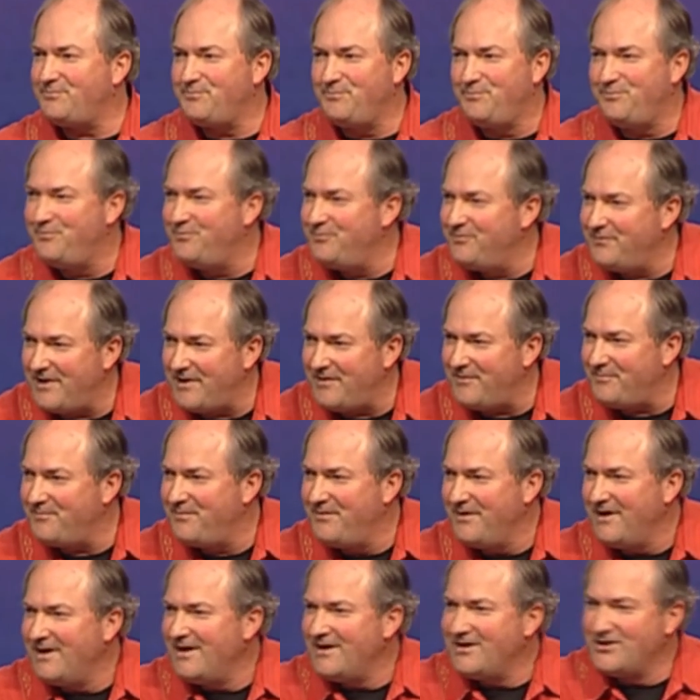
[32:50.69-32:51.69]
they
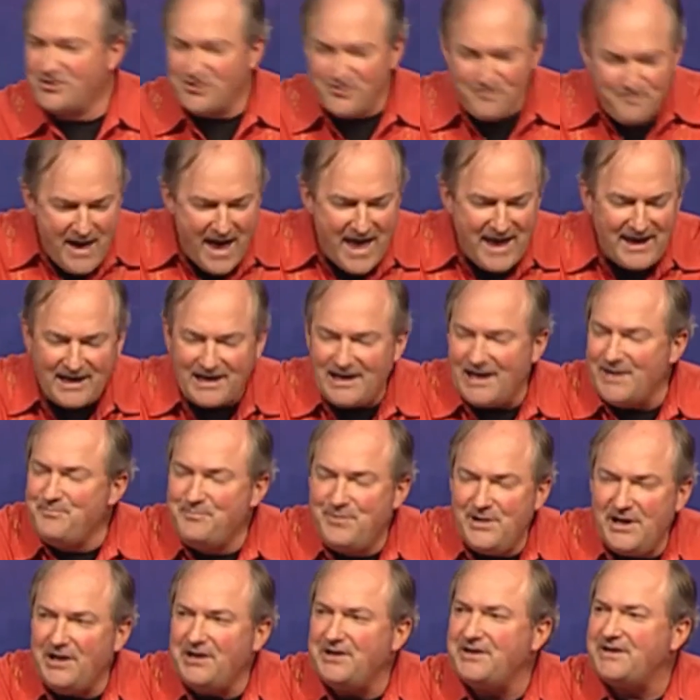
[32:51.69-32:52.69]
dramatically
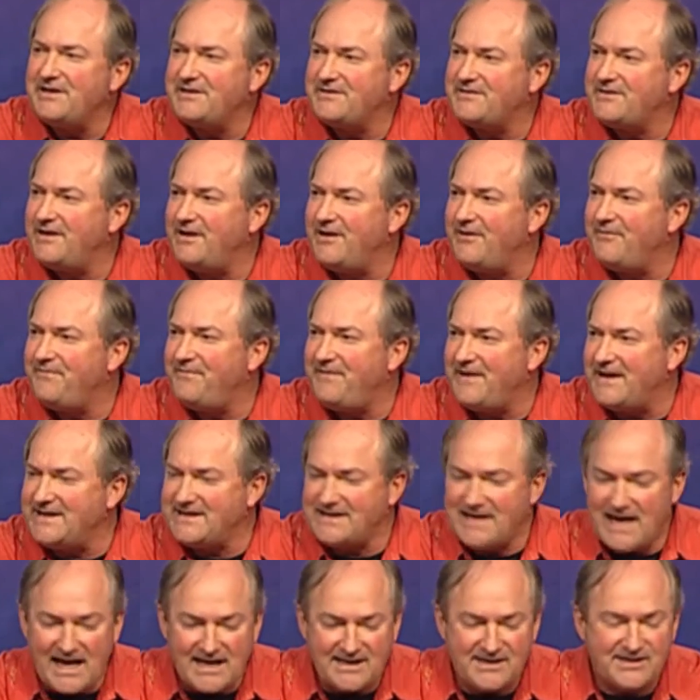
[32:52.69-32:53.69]
build it in a
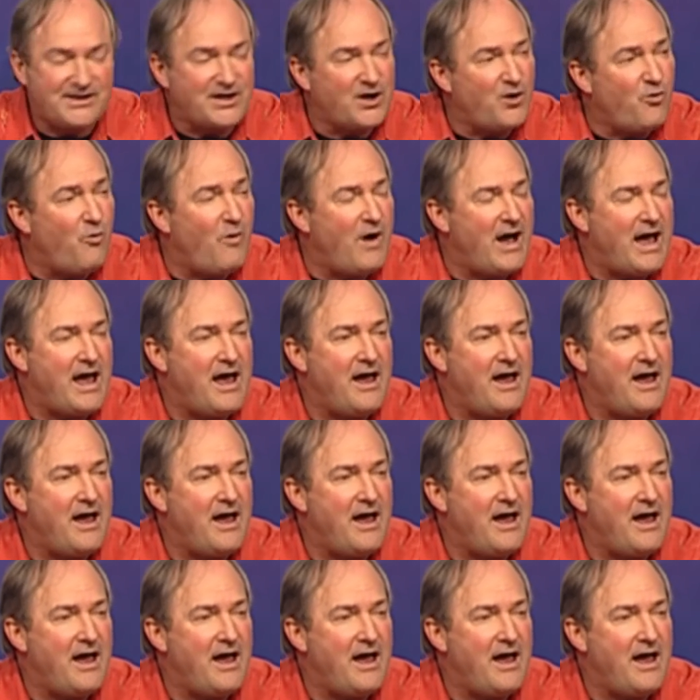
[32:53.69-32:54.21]
fantastic way.